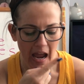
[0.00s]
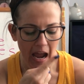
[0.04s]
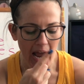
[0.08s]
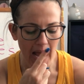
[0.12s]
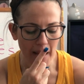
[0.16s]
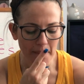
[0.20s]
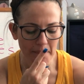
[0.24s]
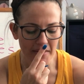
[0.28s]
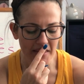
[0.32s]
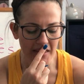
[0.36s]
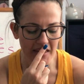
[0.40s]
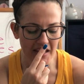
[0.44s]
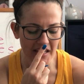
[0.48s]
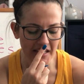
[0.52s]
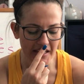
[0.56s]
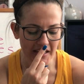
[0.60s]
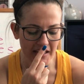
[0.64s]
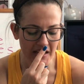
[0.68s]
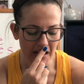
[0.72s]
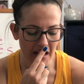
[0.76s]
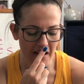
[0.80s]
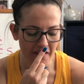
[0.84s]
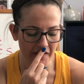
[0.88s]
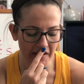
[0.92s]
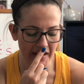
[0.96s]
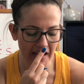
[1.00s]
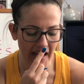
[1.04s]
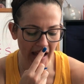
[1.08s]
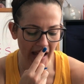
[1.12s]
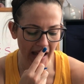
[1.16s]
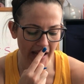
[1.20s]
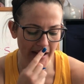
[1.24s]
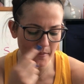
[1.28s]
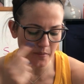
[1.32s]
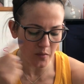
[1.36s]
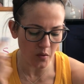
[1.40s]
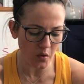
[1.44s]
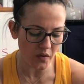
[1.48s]
I'm thinking of an
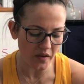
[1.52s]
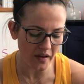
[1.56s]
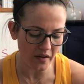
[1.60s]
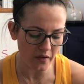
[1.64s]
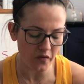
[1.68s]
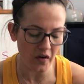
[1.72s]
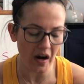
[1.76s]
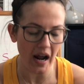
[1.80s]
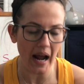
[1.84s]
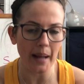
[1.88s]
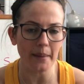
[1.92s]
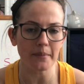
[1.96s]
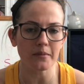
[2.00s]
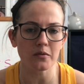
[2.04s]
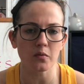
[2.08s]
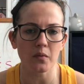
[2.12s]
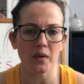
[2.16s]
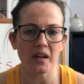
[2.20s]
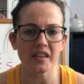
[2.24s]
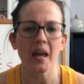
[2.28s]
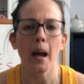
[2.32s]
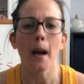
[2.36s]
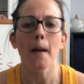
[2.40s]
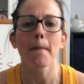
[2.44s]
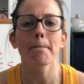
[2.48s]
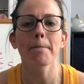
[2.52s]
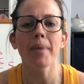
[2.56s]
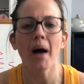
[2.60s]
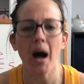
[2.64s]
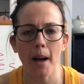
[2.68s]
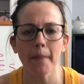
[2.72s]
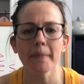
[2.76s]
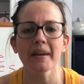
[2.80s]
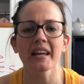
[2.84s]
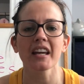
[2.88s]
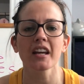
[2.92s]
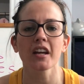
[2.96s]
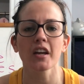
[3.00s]
animal that rhymes with
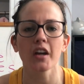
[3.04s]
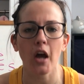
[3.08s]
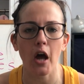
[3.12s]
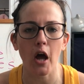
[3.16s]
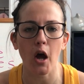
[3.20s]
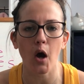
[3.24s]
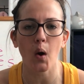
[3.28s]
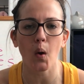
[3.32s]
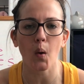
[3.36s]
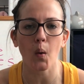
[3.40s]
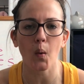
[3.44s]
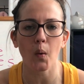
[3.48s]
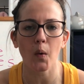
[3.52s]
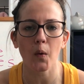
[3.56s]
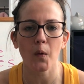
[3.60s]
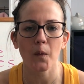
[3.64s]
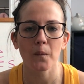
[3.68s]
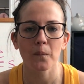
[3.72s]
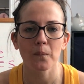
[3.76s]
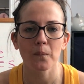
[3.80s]
flamingo.